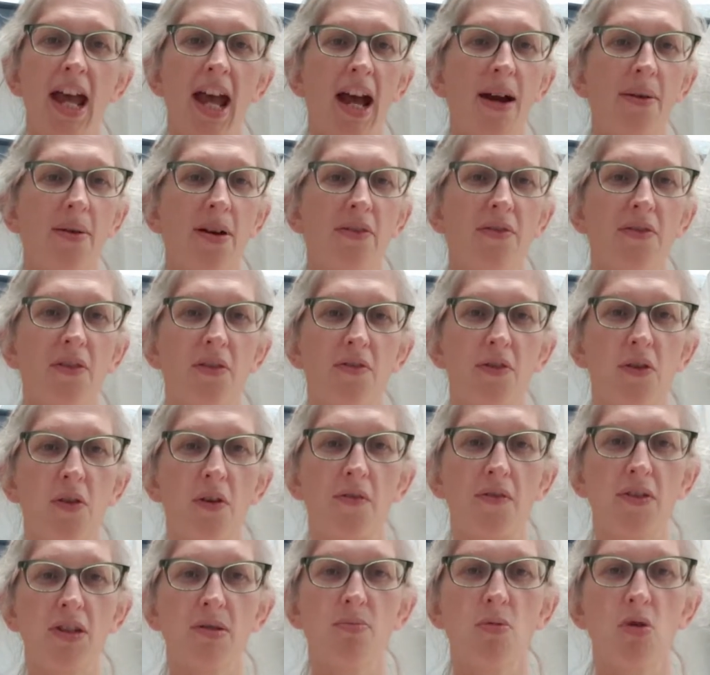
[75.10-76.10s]
However, if you
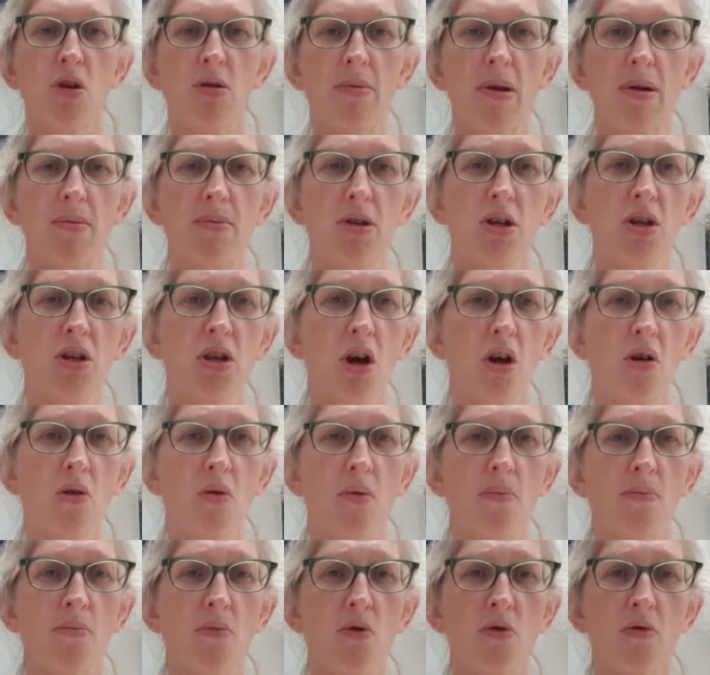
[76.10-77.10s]
have a smaller baby, you can go
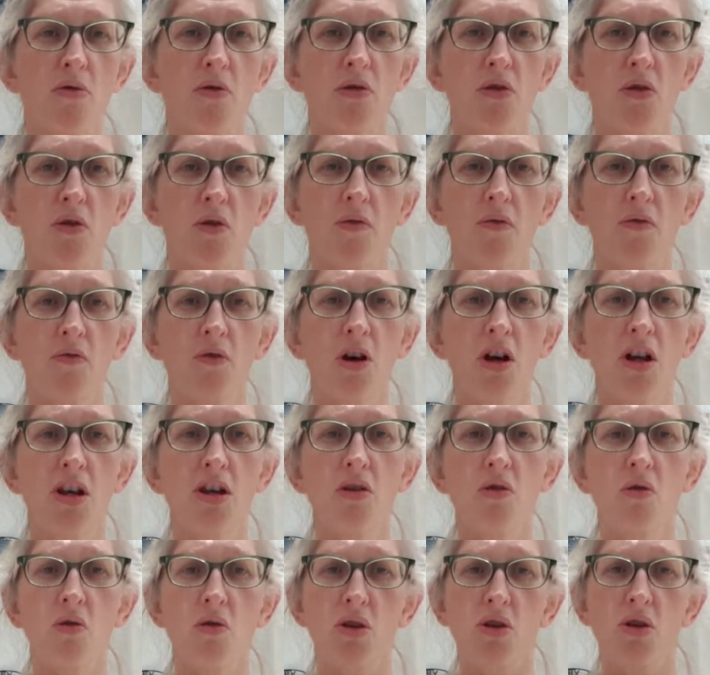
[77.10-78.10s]
more on your
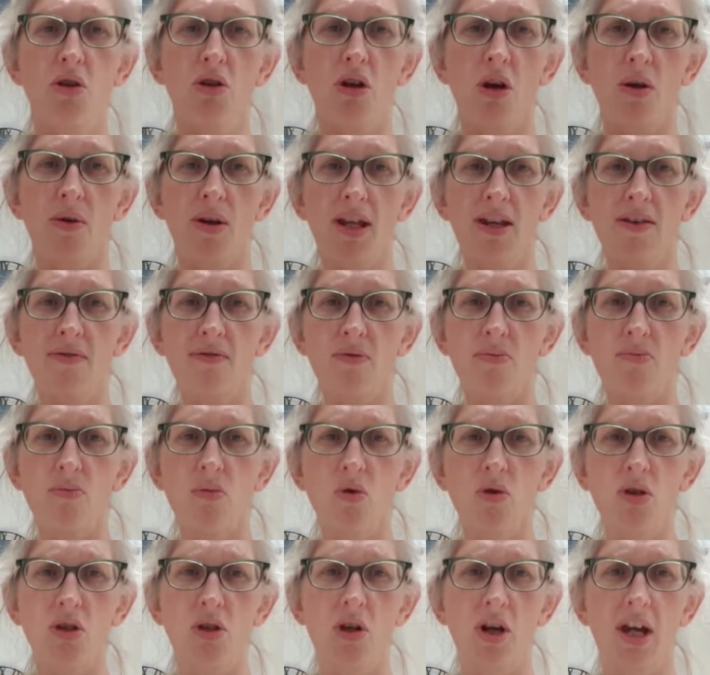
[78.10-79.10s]
front, or you can go even
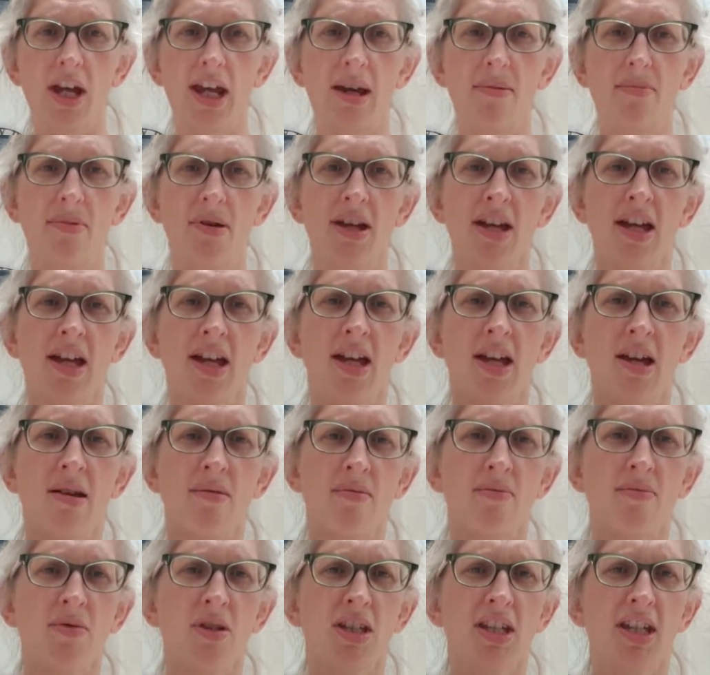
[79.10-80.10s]
more to your hip.
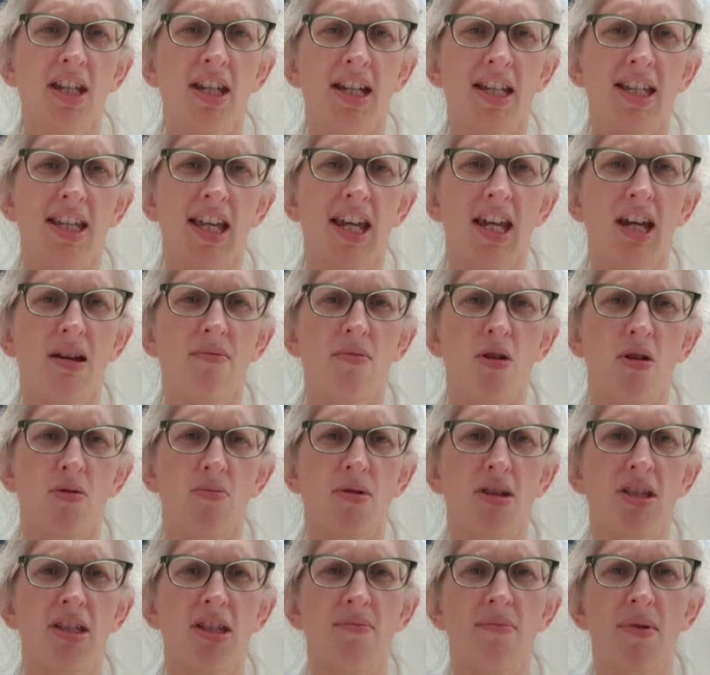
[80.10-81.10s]
I'm just going to take a
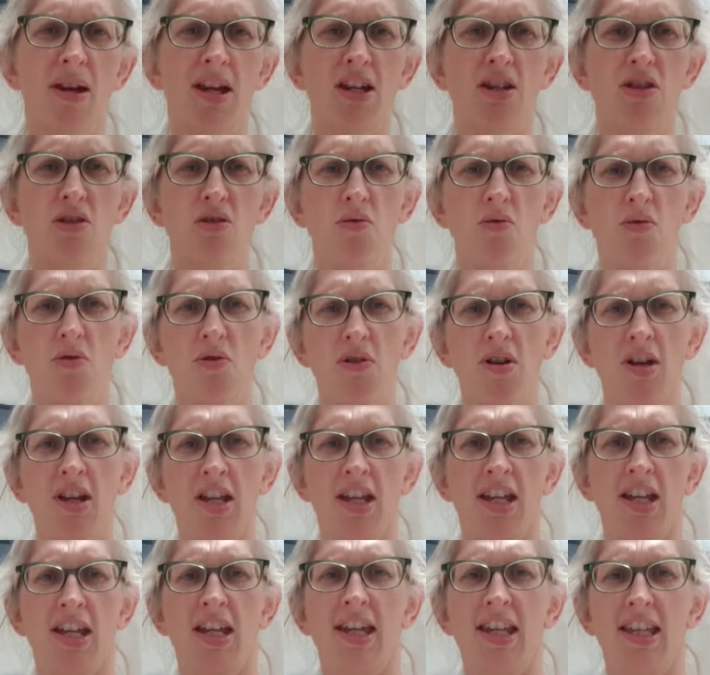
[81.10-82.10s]
moment to make sure
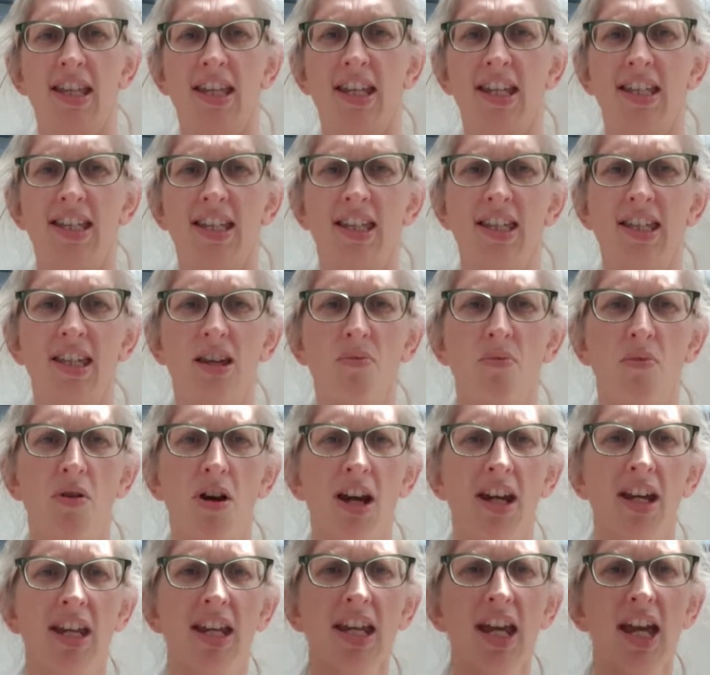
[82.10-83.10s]
this is somewhere
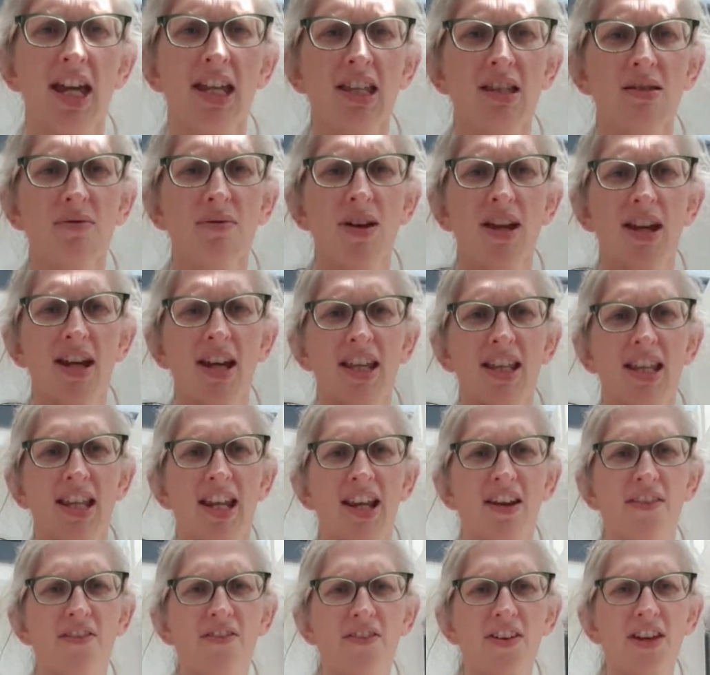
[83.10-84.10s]
I can get to it, and
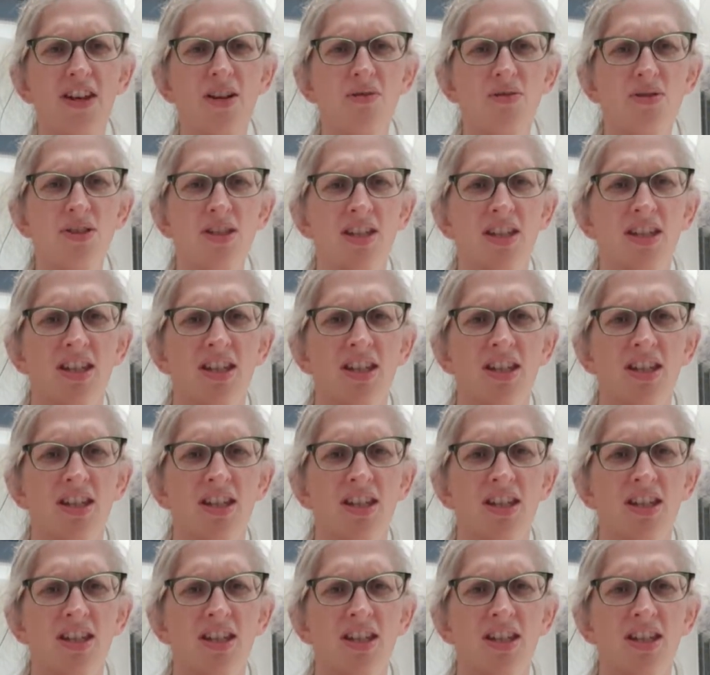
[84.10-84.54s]
that it feels,